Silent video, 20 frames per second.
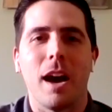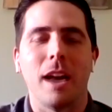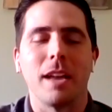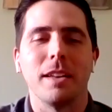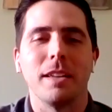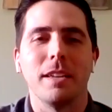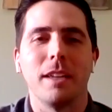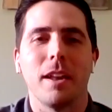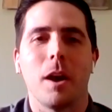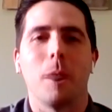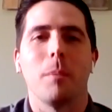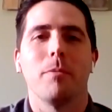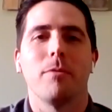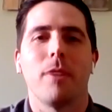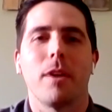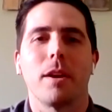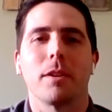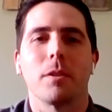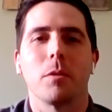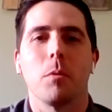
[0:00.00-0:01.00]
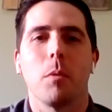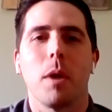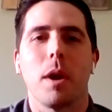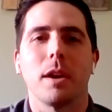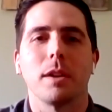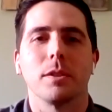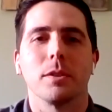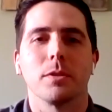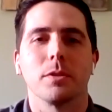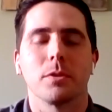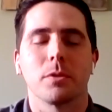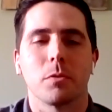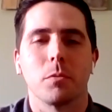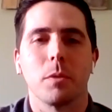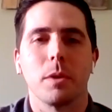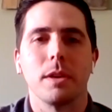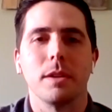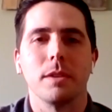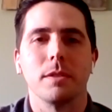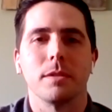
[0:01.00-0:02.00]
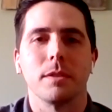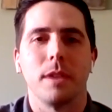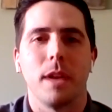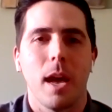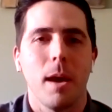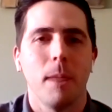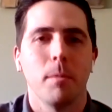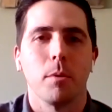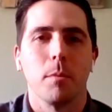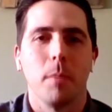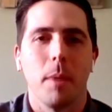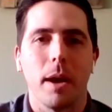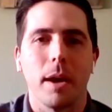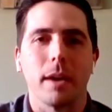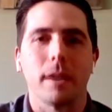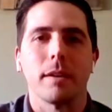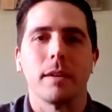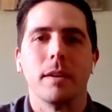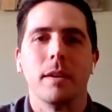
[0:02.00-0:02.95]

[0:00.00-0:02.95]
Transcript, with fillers: I need help finding a way to squeeze an ambu bag.